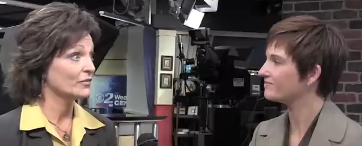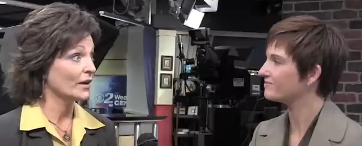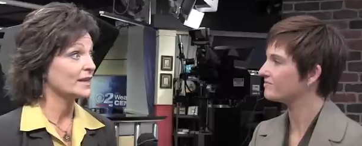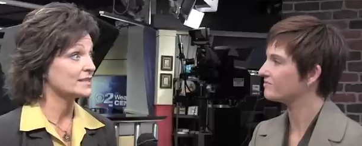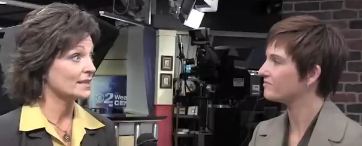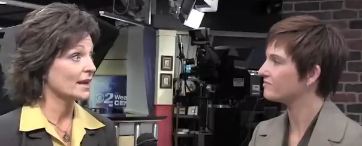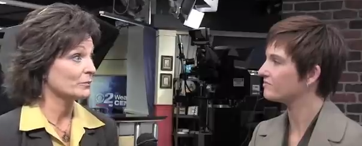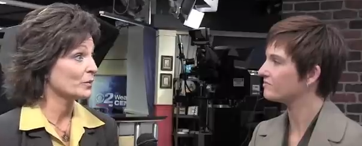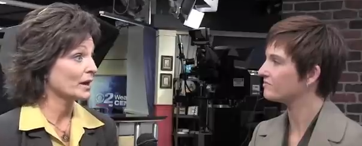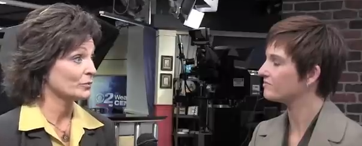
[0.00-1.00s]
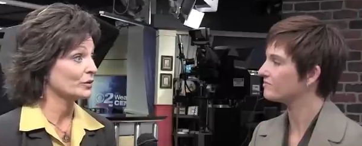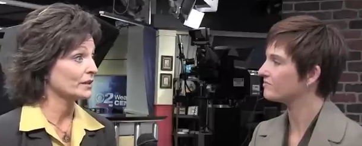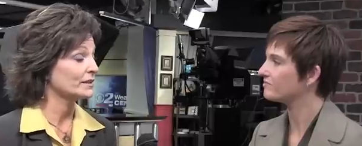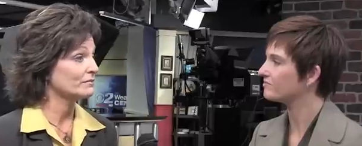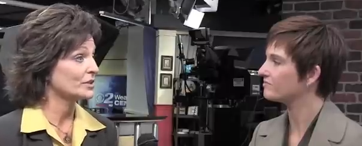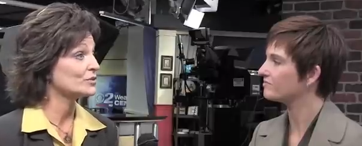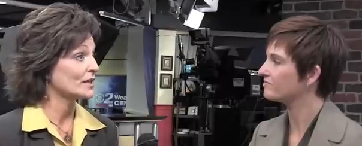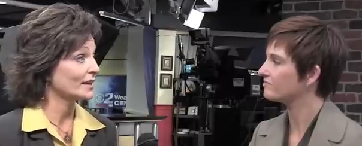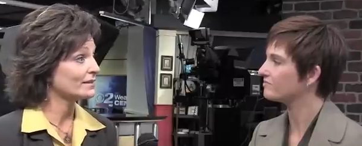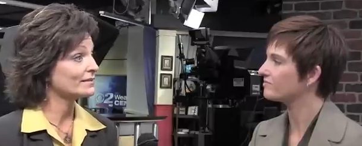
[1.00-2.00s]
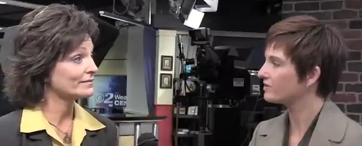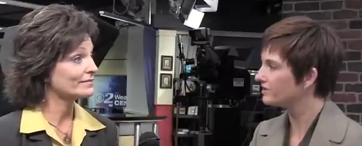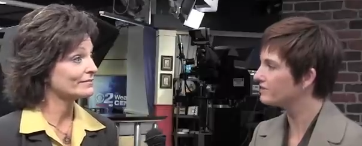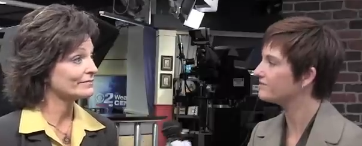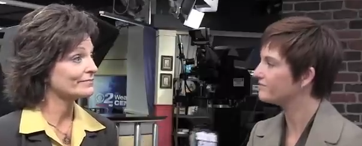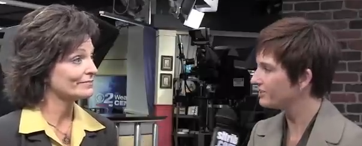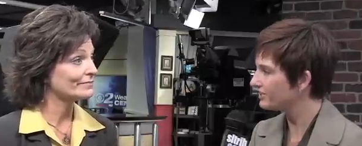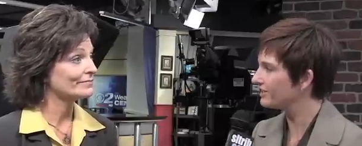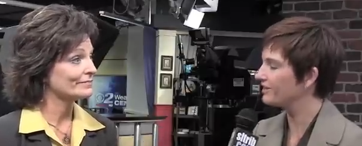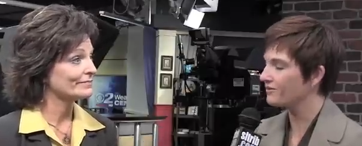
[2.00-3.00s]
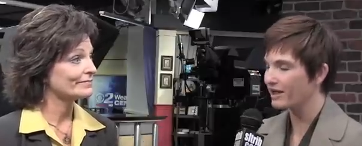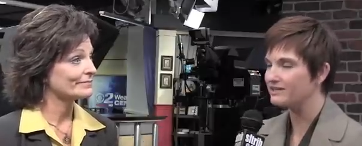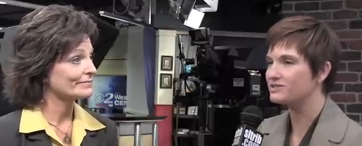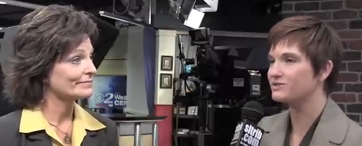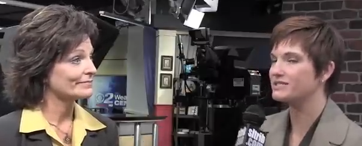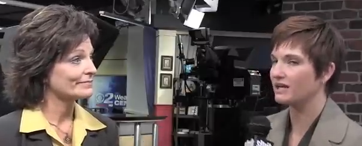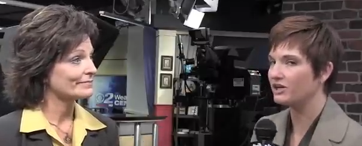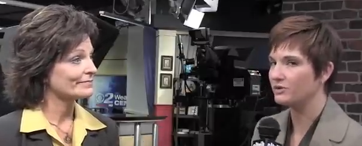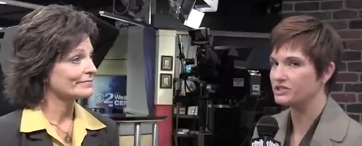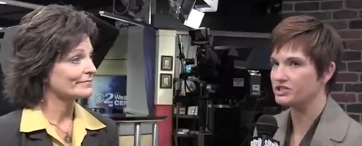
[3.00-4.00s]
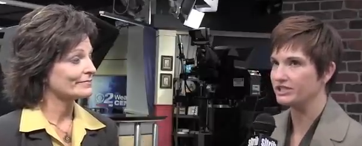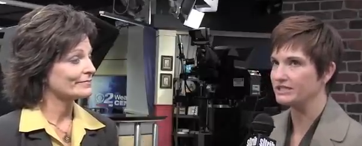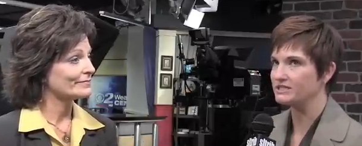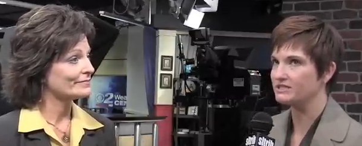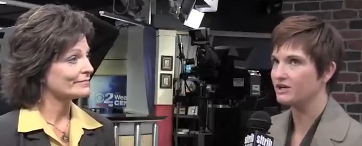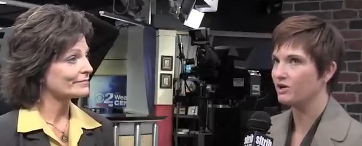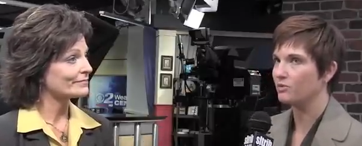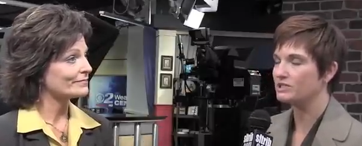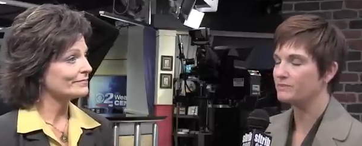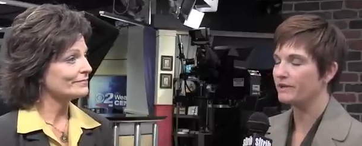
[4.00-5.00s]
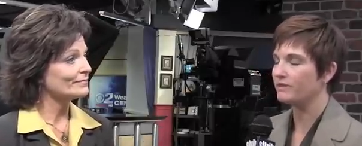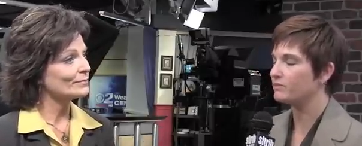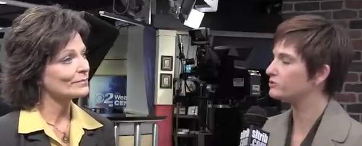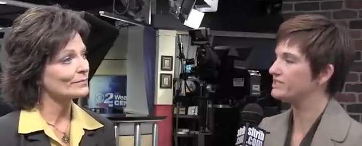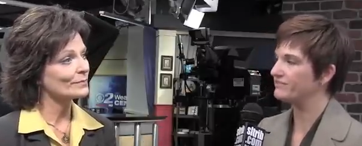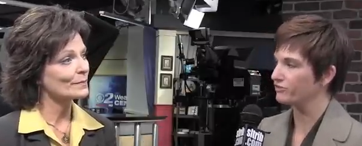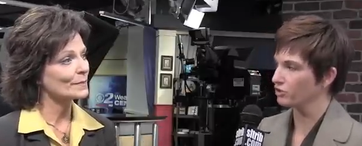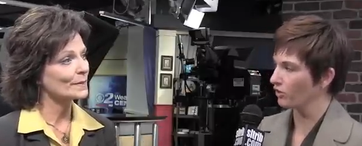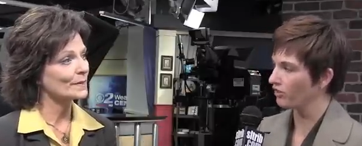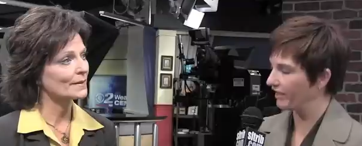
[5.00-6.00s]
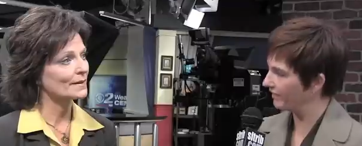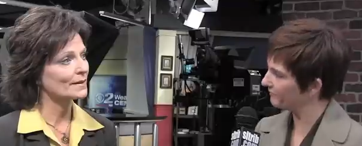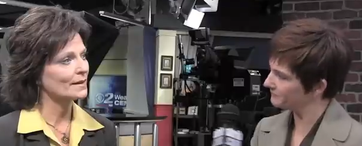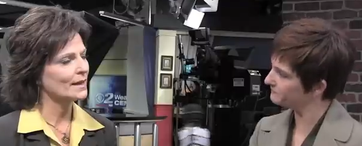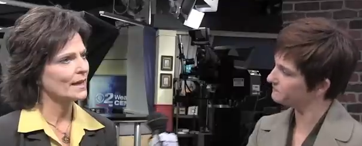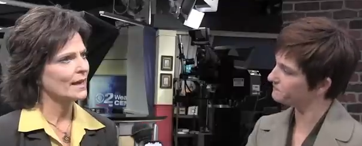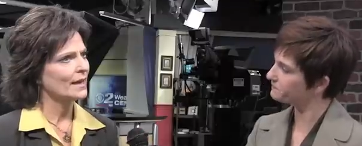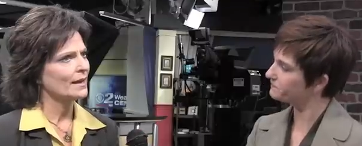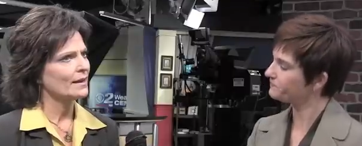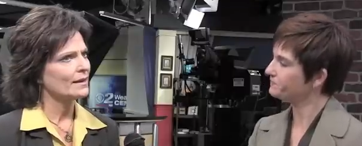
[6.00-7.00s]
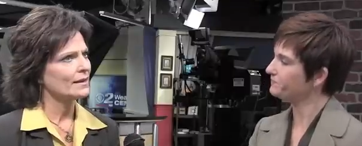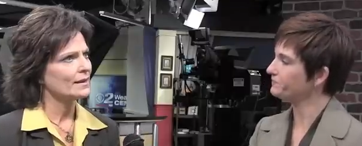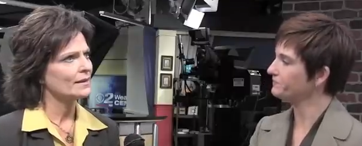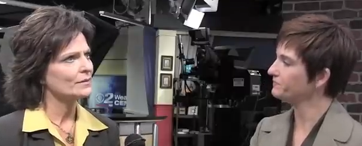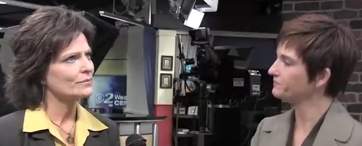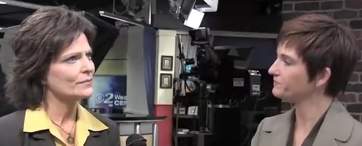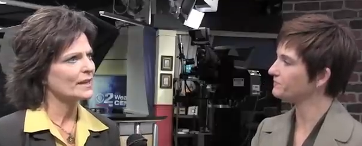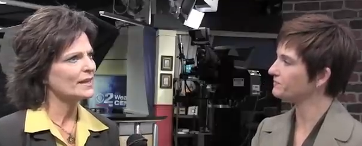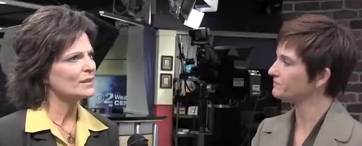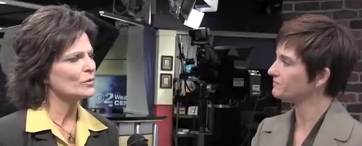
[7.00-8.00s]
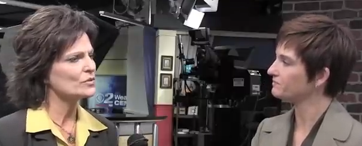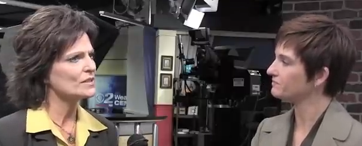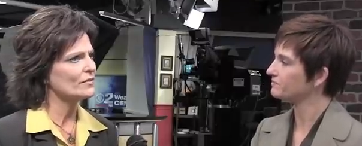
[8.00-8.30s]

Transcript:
Speaker 1: advice that I'm, I'm really using. Good.
Speaker 2: Very good. Okay, so second question is what's been the most difficult thing?
Speaker 1: I think the most